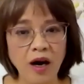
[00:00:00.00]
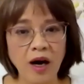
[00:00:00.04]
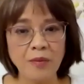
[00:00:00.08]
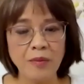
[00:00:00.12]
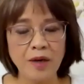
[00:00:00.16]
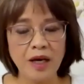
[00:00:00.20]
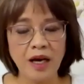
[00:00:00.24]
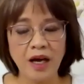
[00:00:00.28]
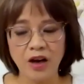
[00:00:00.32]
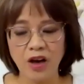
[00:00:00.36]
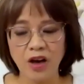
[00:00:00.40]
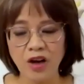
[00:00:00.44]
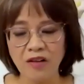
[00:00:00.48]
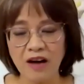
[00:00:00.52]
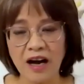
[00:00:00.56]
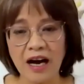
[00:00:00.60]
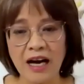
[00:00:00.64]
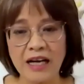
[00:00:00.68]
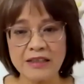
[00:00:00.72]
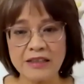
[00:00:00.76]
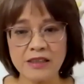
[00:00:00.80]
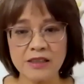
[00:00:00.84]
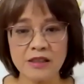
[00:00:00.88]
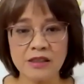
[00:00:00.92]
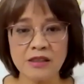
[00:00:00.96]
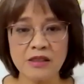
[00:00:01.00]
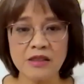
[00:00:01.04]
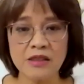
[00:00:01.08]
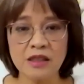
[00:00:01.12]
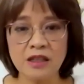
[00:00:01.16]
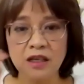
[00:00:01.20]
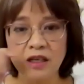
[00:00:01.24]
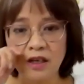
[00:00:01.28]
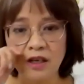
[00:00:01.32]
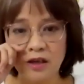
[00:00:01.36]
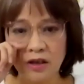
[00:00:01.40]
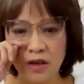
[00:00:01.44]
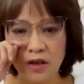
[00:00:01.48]
I mean, a lot of artists,
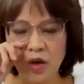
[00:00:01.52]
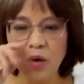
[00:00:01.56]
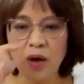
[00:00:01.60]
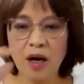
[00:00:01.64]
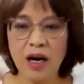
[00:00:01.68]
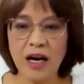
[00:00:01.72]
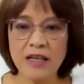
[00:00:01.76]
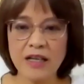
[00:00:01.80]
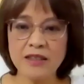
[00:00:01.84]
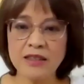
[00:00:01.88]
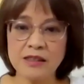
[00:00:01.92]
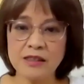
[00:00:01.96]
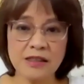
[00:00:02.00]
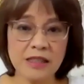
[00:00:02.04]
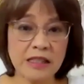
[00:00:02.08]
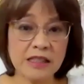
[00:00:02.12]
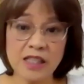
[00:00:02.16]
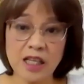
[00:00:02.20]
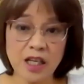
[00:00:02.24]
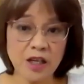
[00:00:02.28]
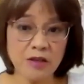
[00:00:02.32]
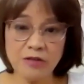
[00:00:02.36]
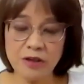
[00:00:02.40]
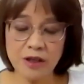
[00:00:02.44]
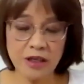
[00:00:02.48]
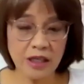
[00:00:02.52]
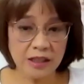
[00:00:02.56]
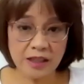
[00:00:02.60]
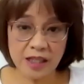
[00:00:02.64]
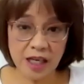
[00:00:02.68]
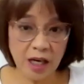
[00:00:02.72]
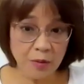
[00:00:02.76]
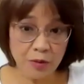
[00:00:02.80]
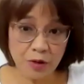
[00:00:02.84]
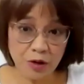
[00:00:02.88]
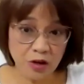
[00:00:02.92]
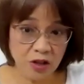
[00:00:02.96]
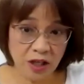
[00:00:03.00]
new artists, doesn't even
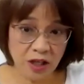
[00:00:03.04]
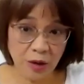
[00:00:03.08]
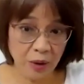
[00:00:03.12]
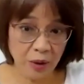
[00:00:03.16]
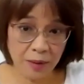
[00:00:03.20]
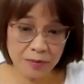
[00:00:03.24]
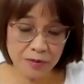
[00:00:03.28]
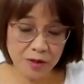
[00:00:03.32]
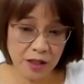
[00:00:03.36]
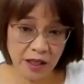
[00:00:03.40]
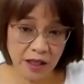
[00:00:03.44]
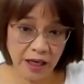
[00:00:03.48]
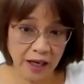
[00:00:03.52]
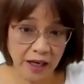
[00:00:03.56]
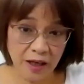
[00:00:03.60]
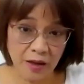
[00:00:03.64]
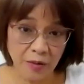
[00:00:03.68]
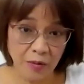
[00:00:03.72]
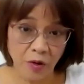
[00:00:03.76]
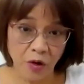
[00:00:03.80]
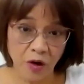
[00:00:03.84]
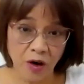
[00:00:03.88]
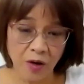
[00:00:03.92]
establish their website anymore.